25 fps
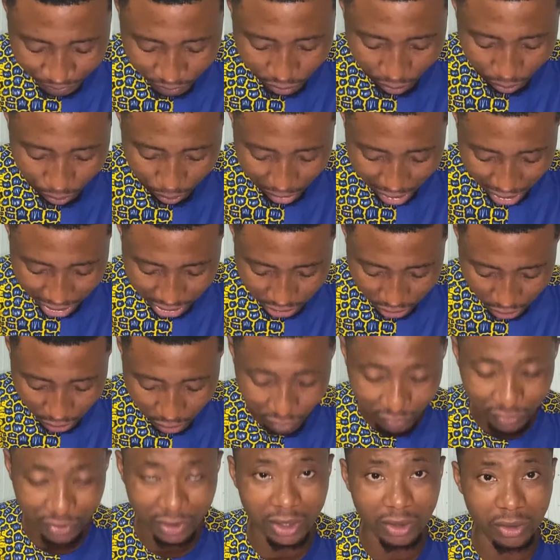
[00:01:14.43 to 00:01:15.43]
part
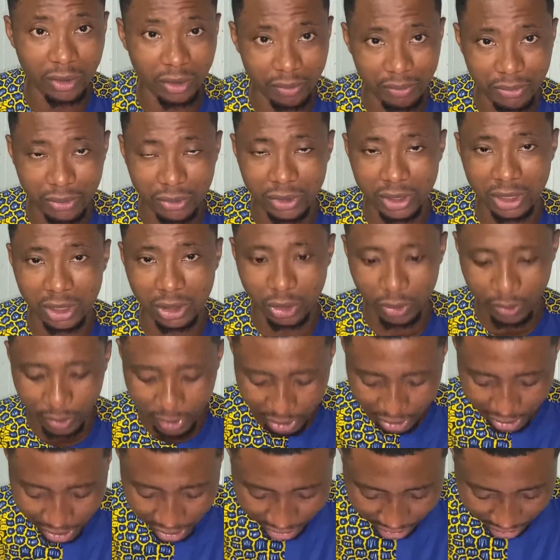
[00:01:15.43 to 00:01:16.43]
of the computer. So please
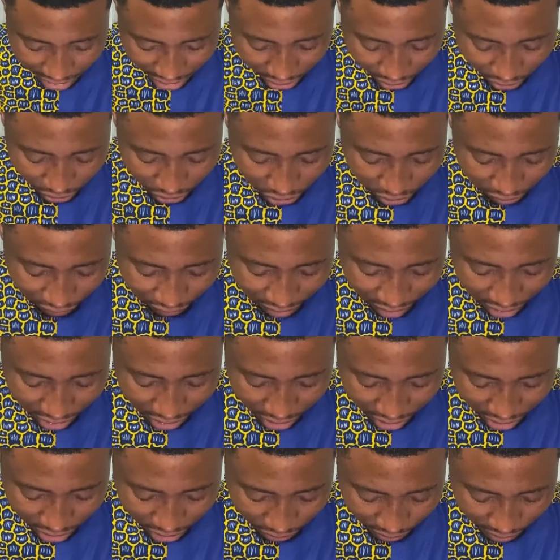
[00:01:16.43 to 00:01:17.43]
let's take note of
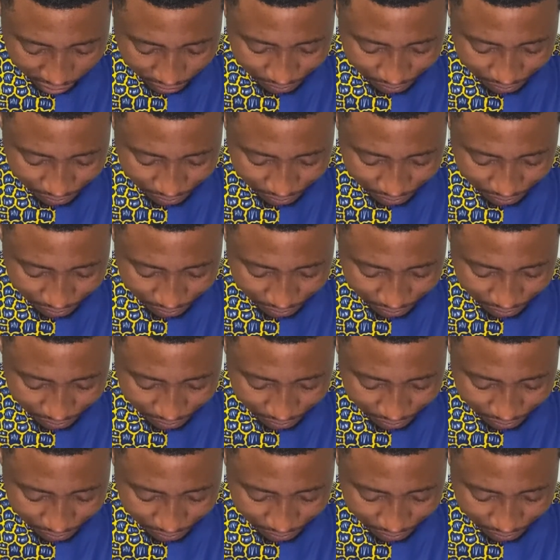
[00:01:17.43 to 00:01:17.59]
that one.